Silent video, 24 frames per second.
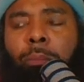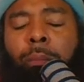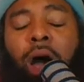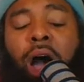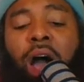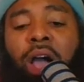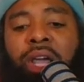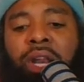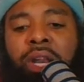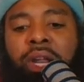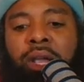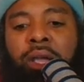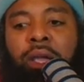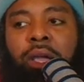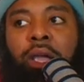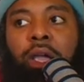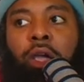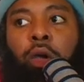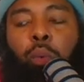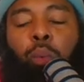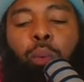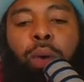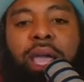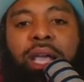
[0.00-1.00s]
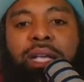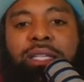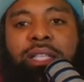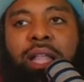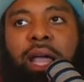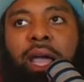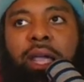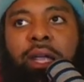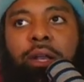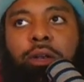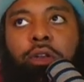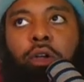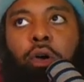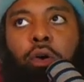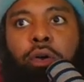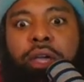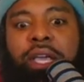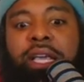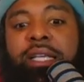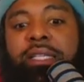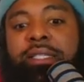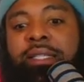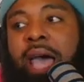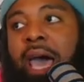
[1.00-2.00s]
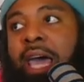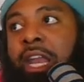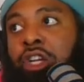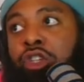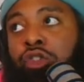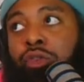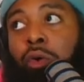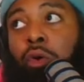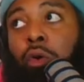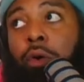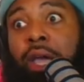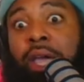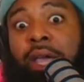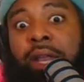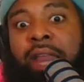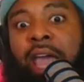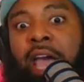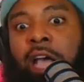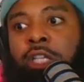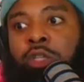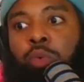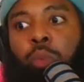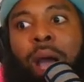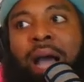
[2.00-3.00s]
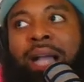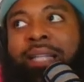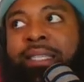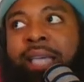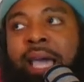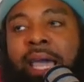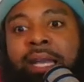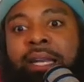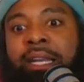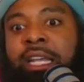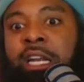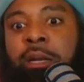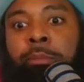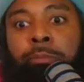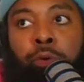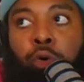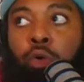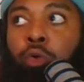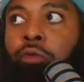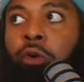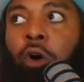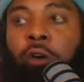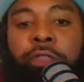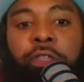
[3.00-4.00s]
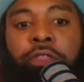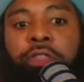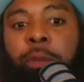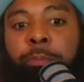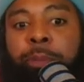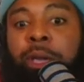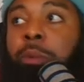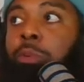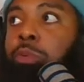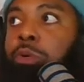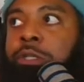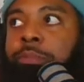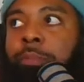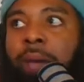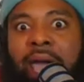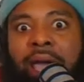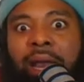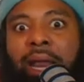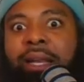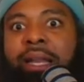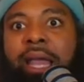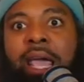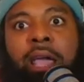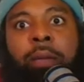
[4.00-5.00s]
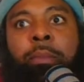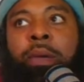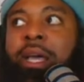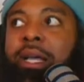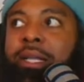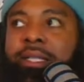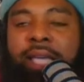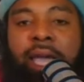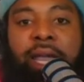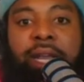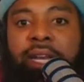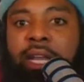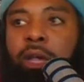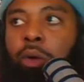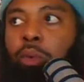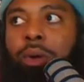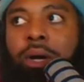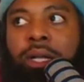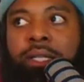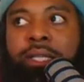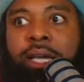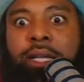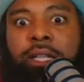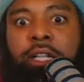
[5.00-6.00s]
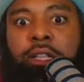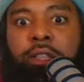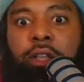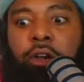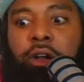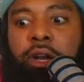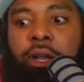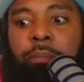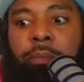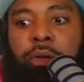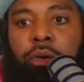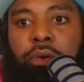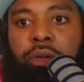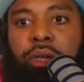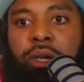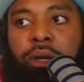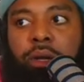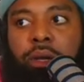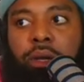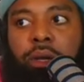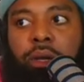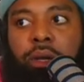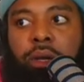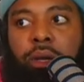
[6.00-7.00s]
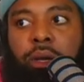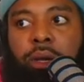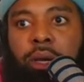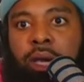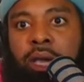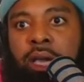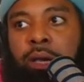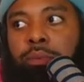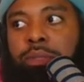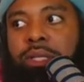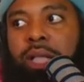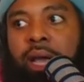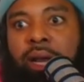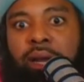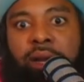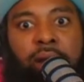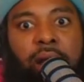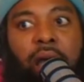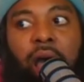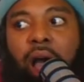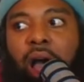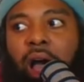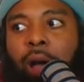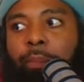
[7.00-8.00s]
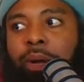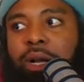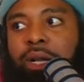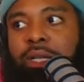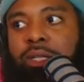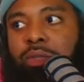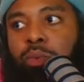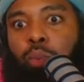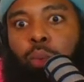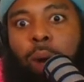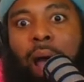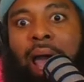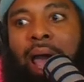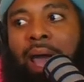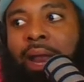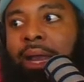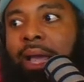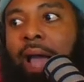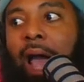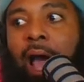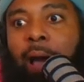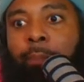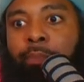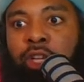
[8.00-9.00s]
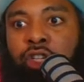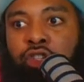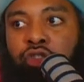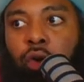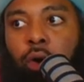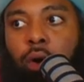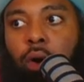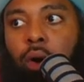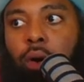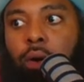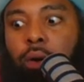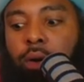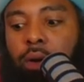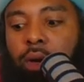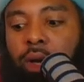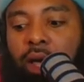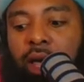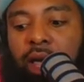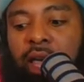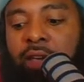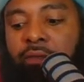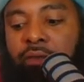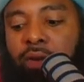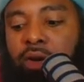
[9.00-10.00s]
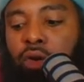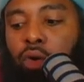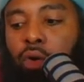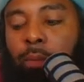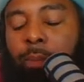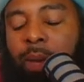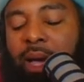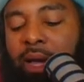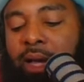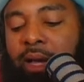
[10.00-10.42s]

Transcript: marketing, where it's like, no, he's not a draw, and that's why Tank didn't move off of the people was mad, like, damn, Tank didn't want to take the 30 million, and he was like, nah, because why? Nigga, I'm the draw. Even going back,